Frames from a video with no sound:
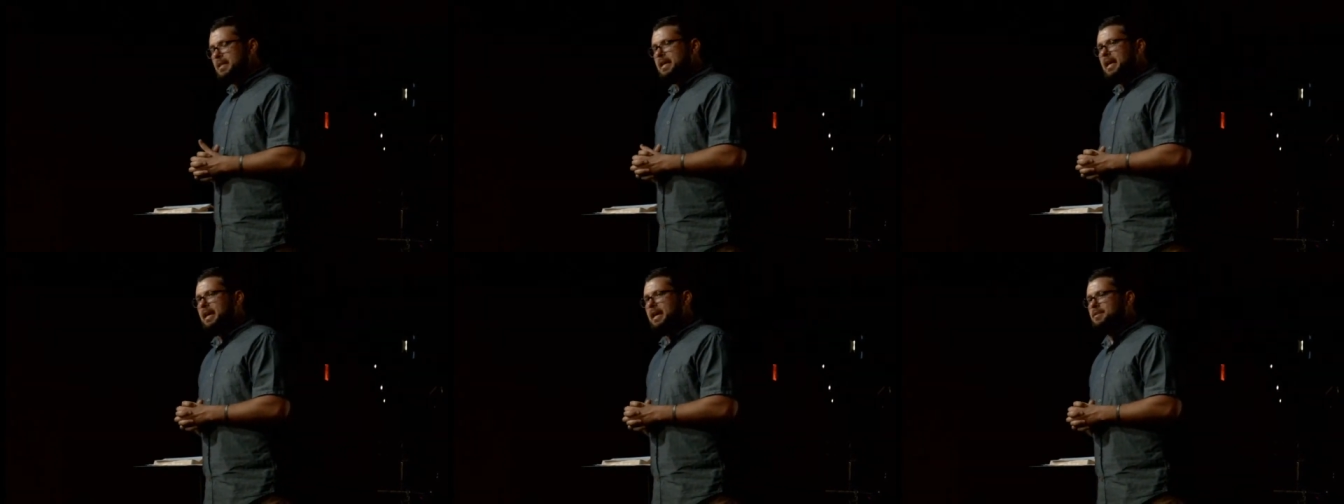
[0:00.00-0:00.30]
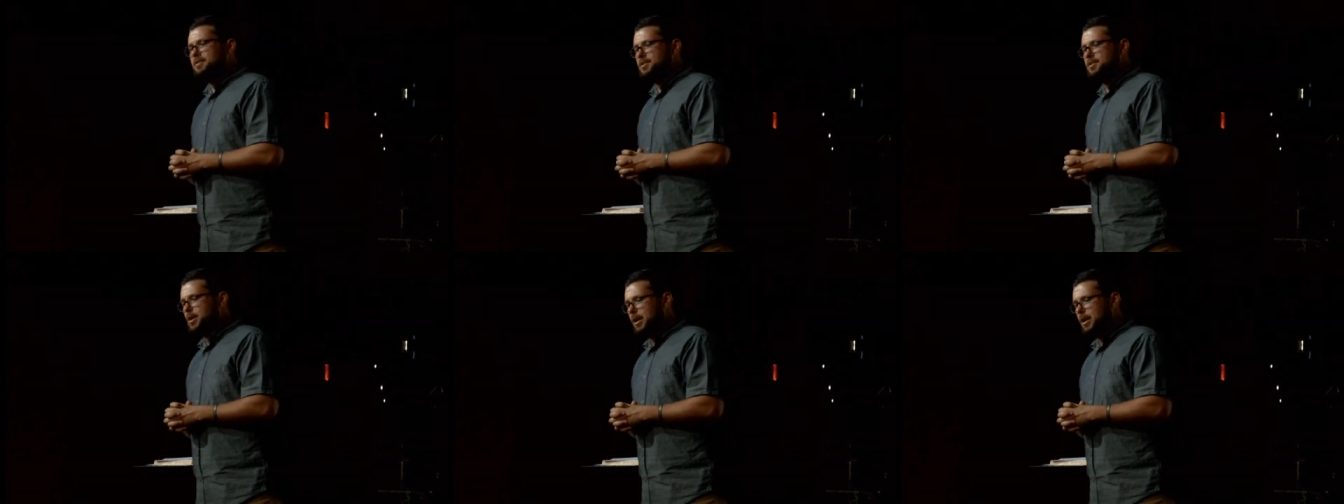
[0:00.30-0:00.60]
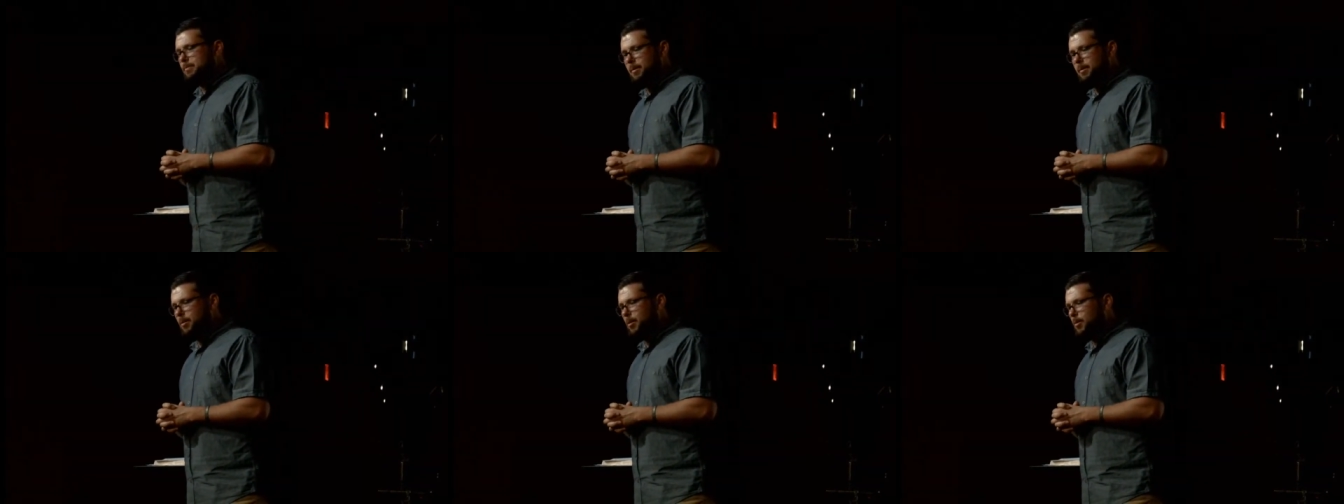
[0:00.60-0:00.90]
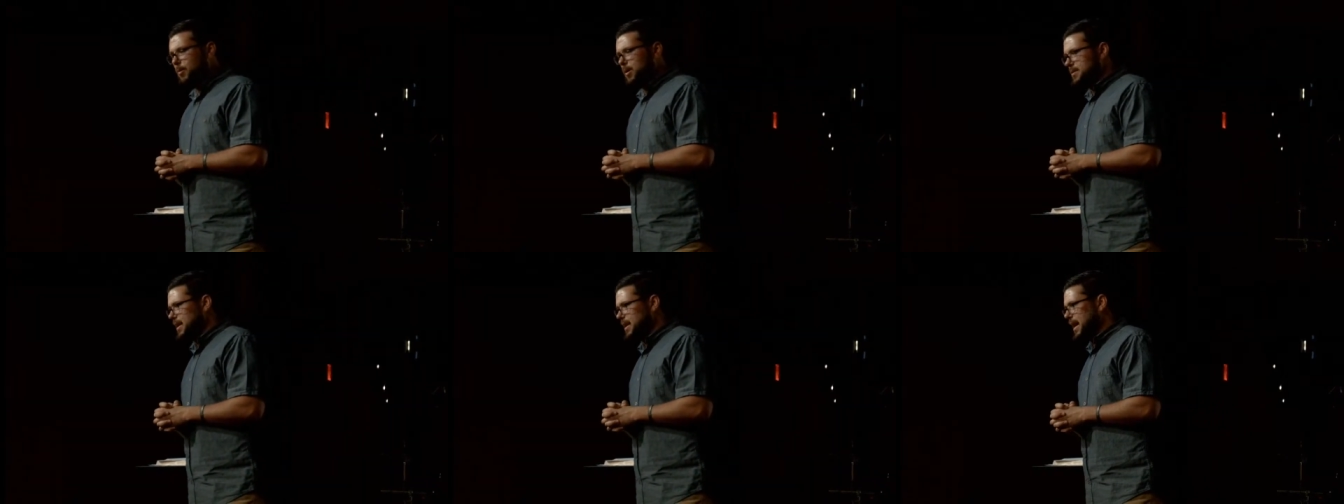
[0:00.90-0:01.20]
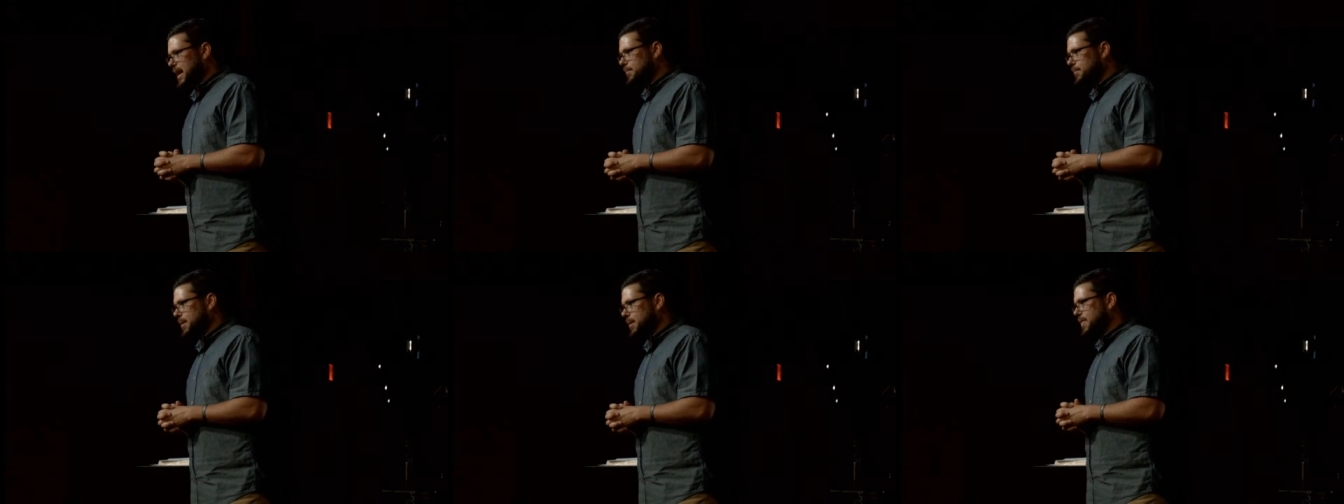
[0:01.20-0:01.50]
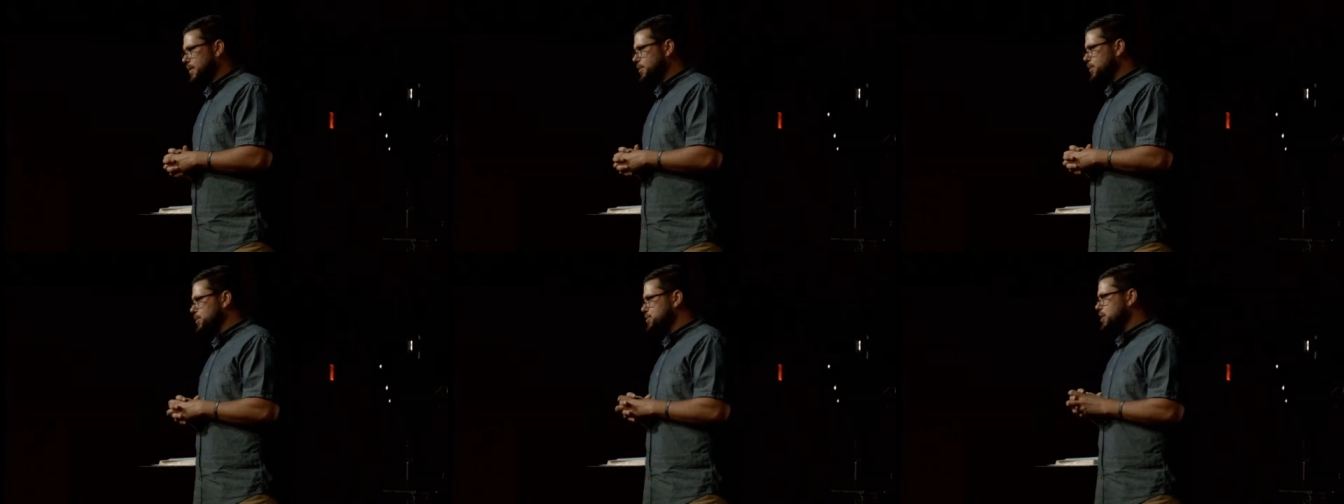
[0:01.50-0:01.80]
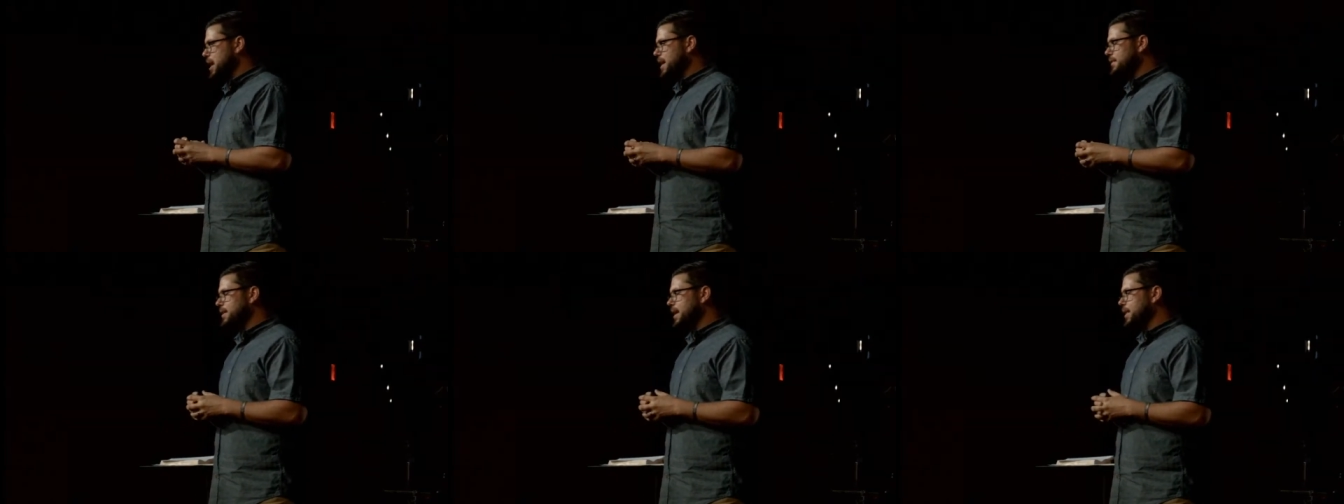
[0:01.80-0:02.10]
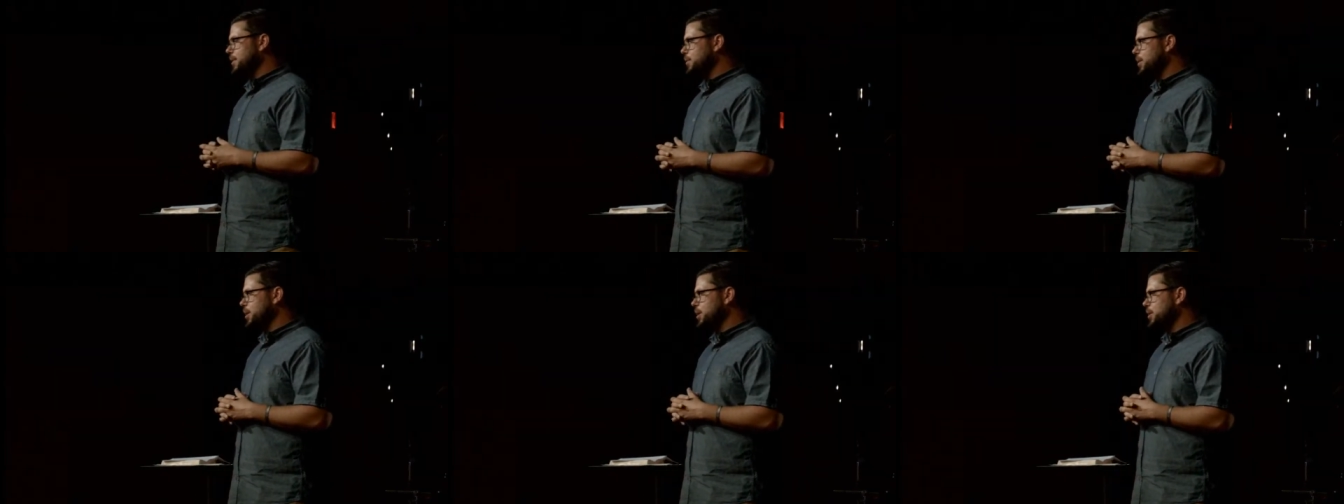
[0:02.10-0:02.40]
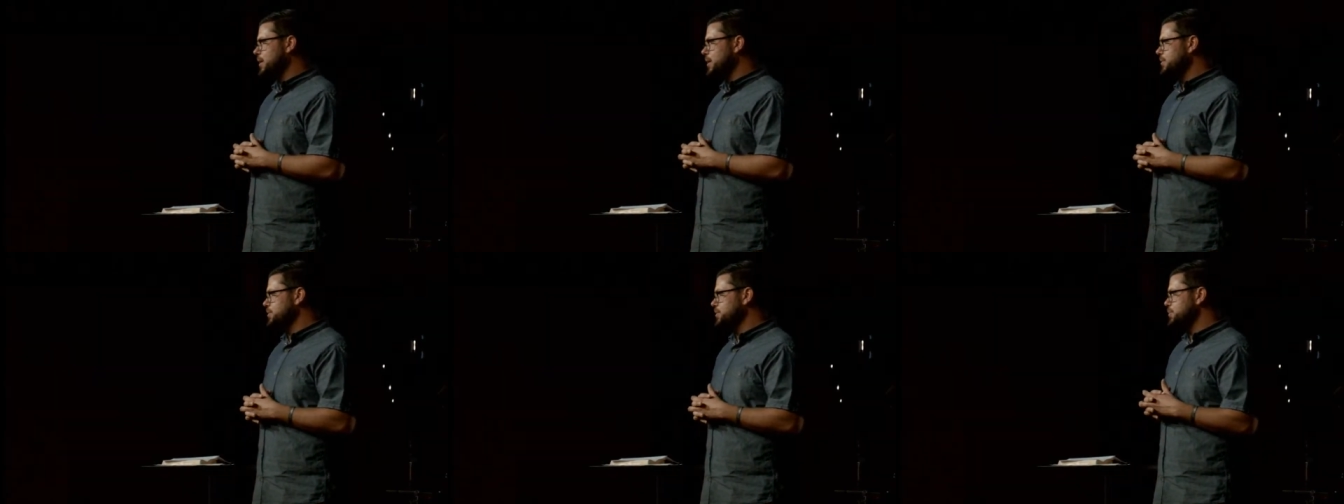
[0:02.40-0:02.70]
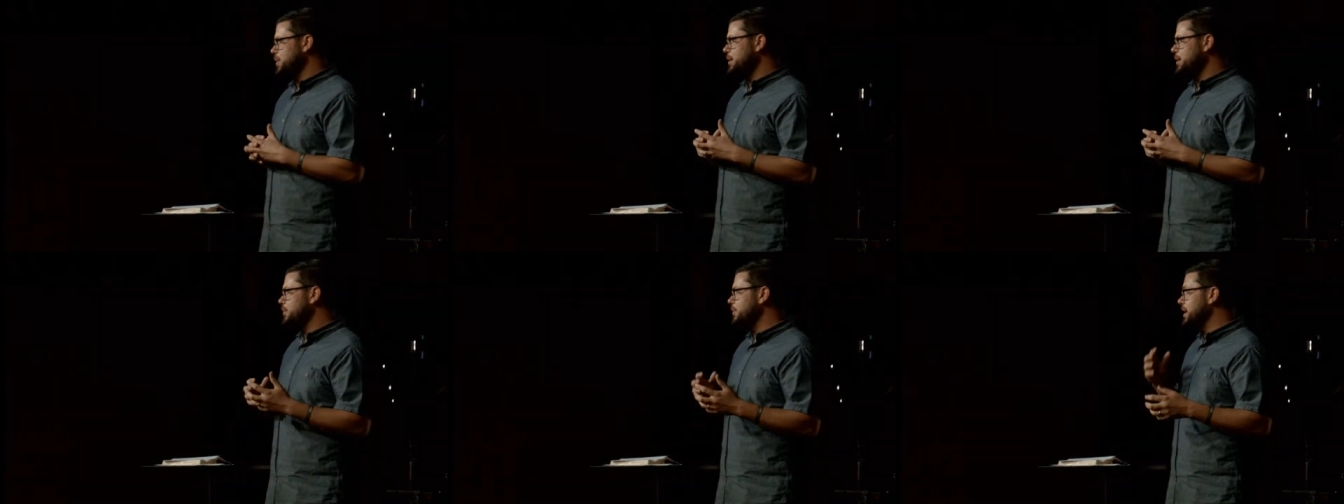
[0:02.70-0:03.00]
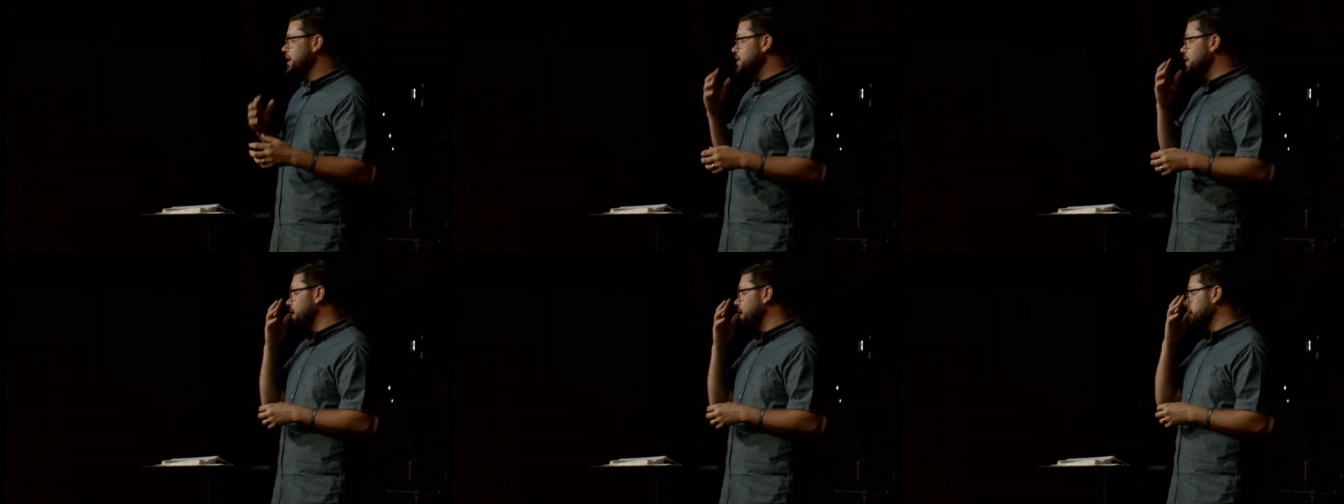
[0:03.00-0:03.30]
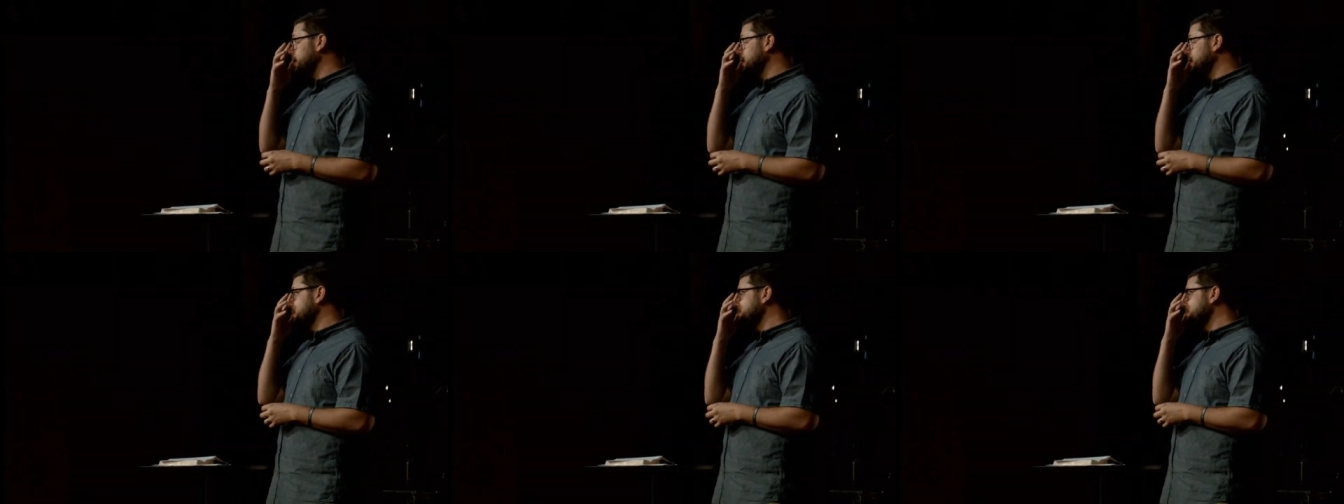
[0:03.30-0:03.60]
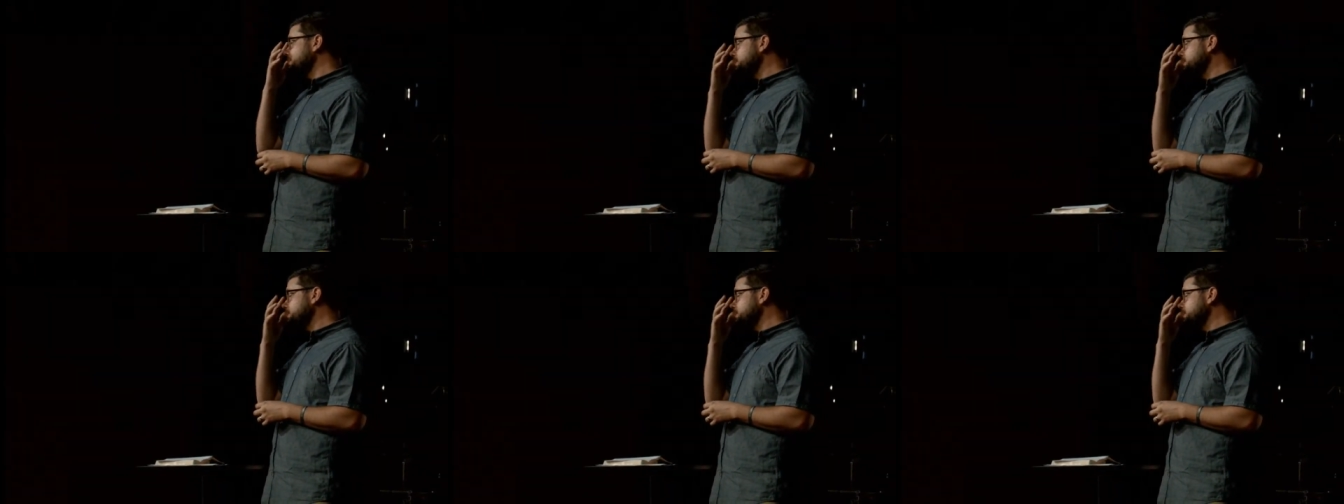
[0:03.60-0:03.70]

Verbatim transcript: And so I remember one time, I think we were driving down the road. It was probably my daughter.